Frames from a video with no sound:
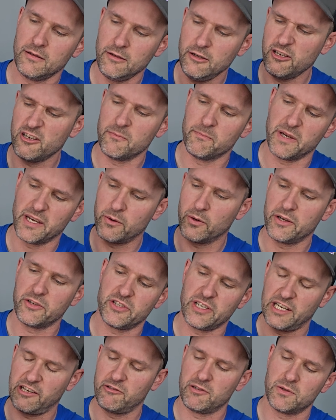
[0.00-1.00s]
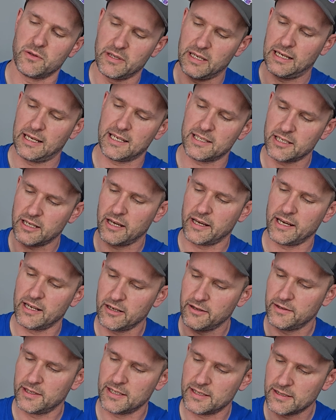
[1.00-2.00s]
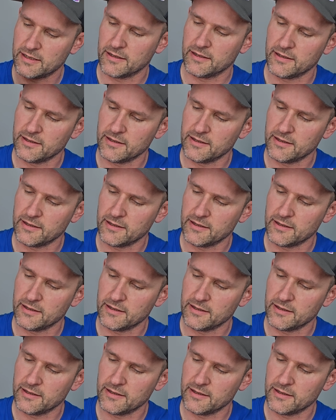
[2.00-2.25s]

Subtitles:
You can be quite generous with the elastic again on this.